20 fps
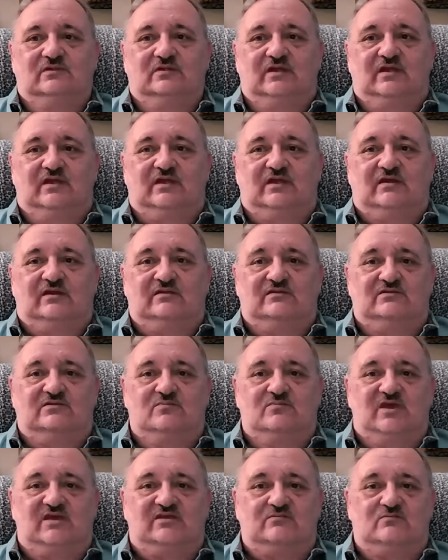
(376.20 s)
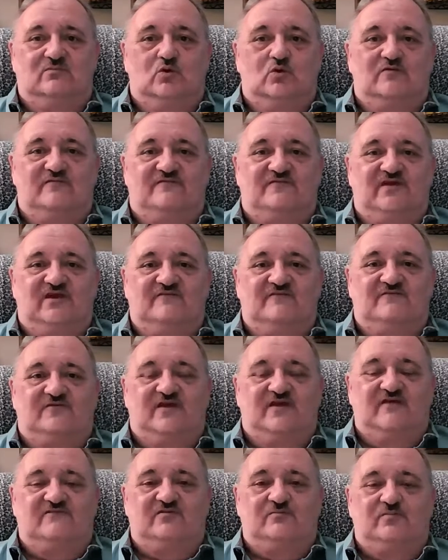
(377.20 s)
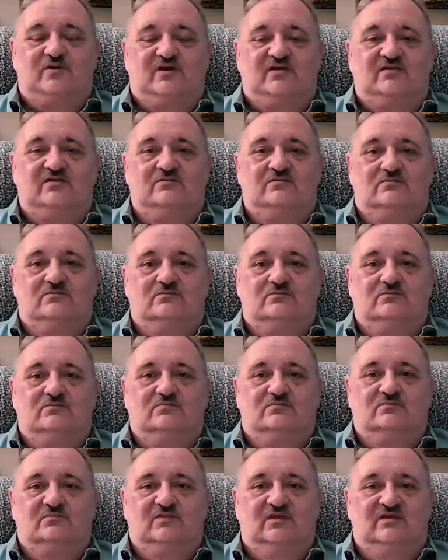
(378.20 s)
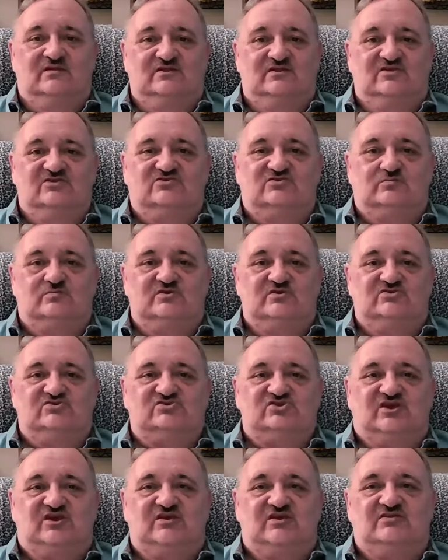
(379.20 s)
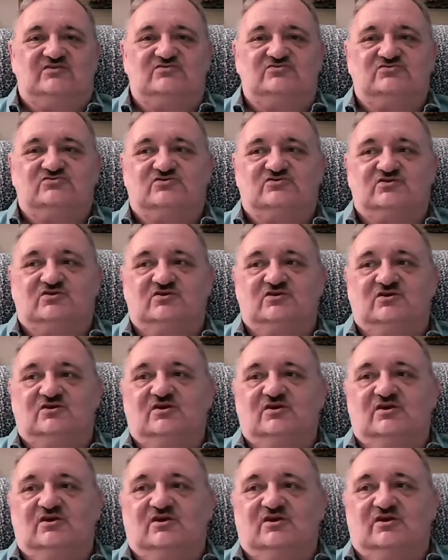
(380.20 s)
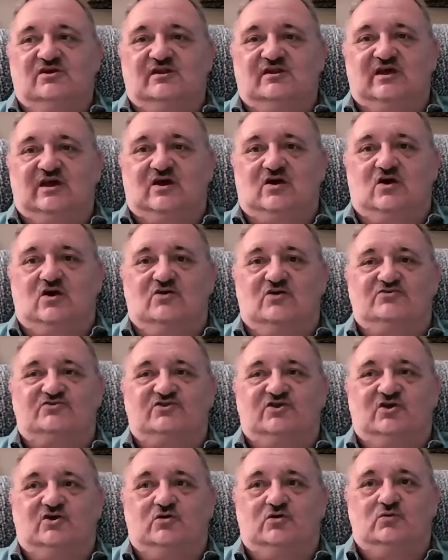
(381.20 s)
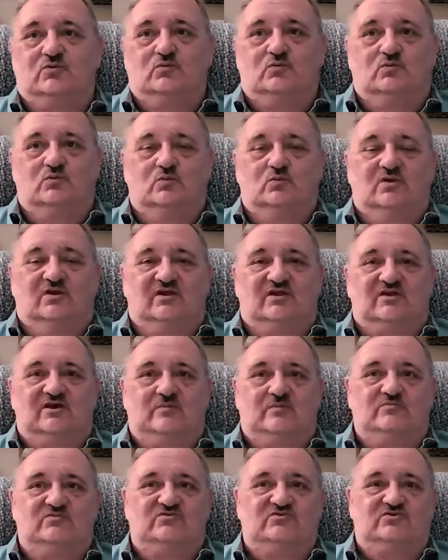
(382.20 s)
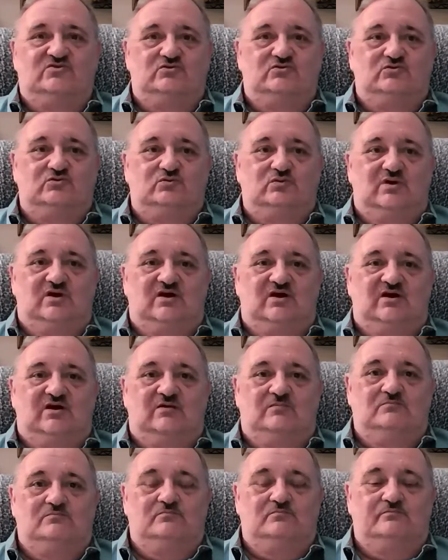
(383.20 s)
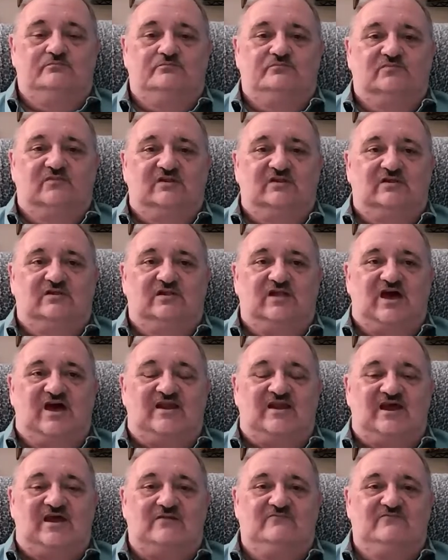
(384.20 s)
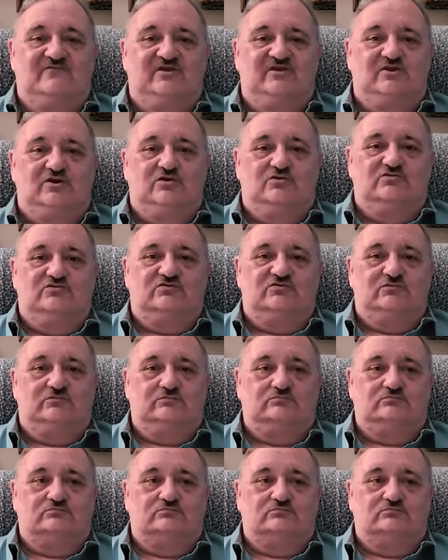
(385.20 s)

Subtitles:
And to make it more fair for everybody, it needs to be changed. Now, also, when it comes to the line item vetoes,